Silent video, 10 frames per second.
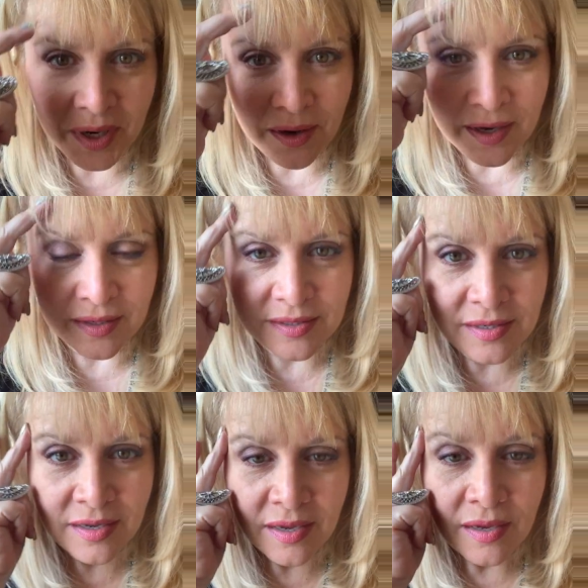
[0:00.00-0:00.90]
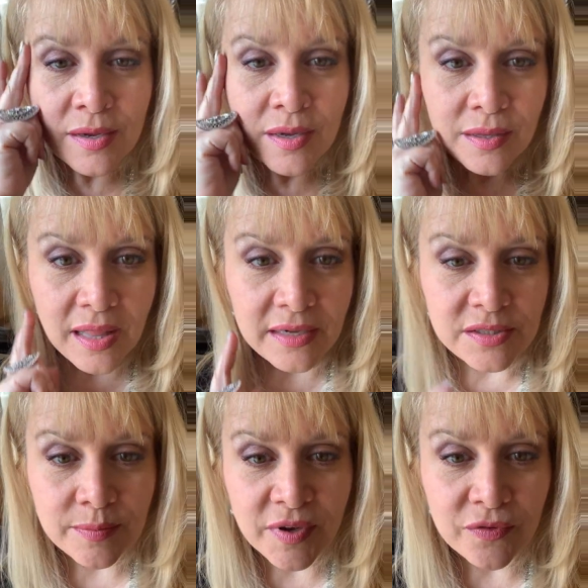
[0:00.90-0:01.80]
eyes, lines
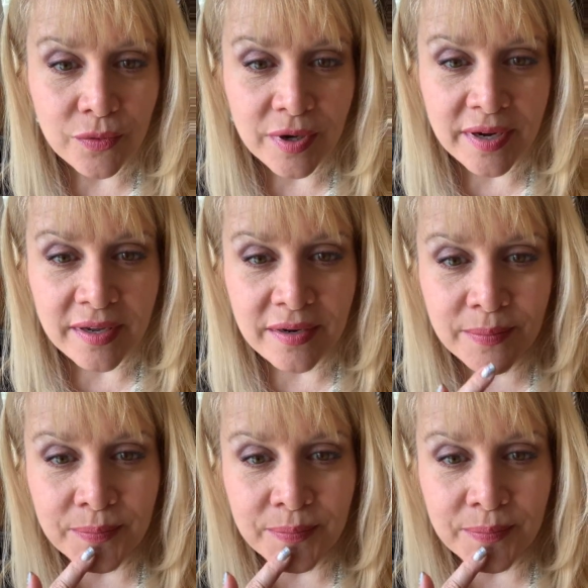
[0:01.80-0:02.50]
on my forehead,